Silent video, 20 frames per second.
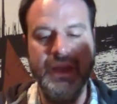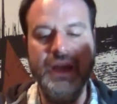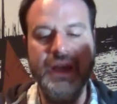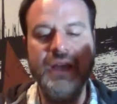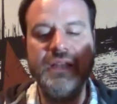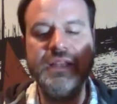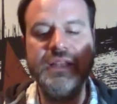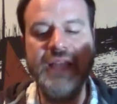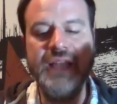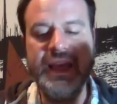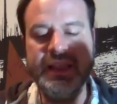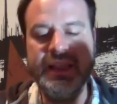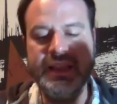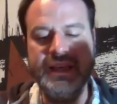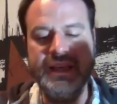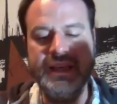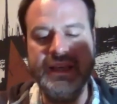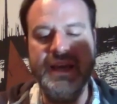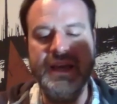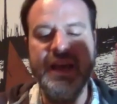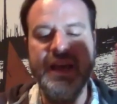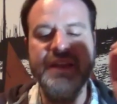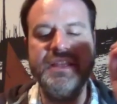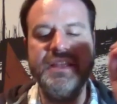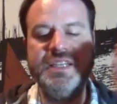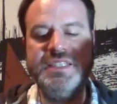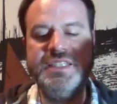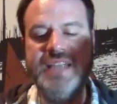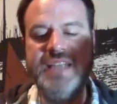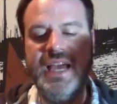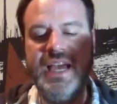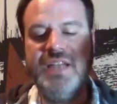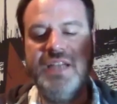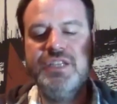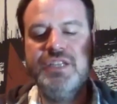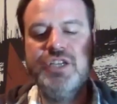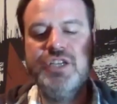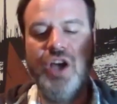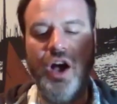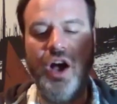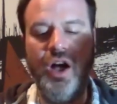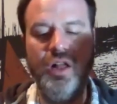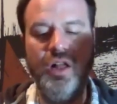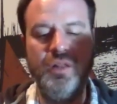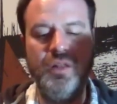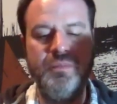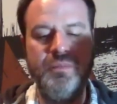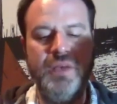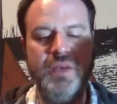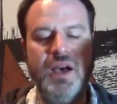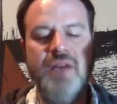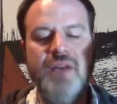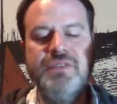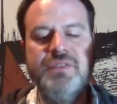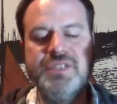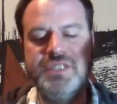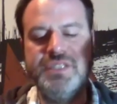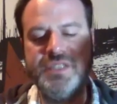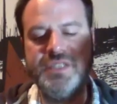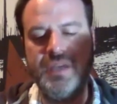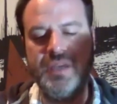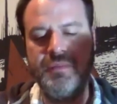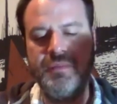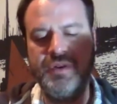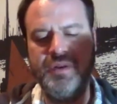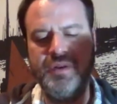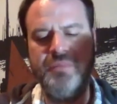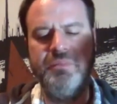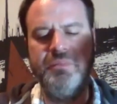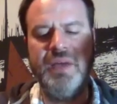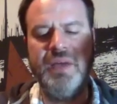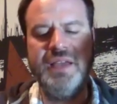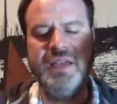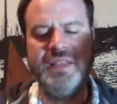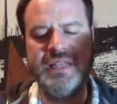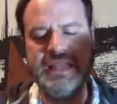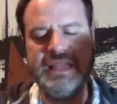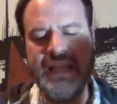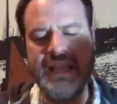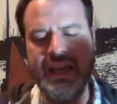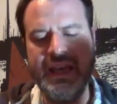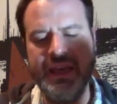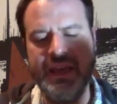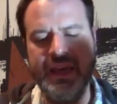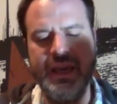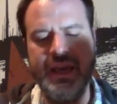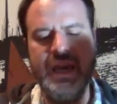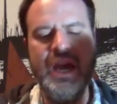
Lately, the dead calm of a summer by the lake